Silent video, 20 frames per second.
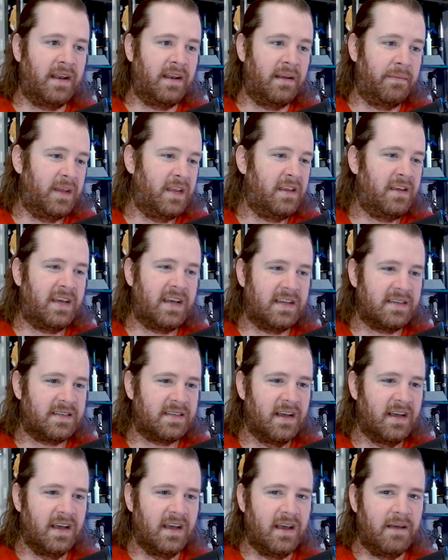And I mean,
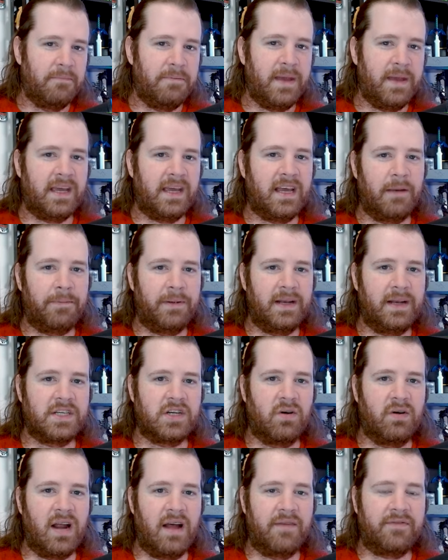because big
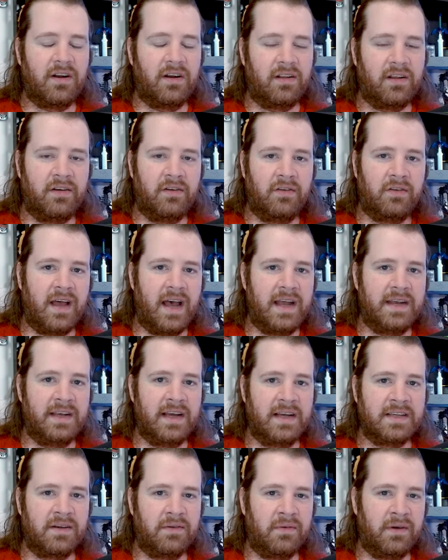companies going after the little guy
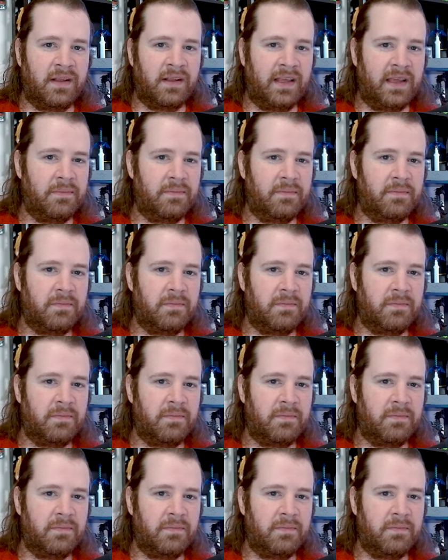doesn't really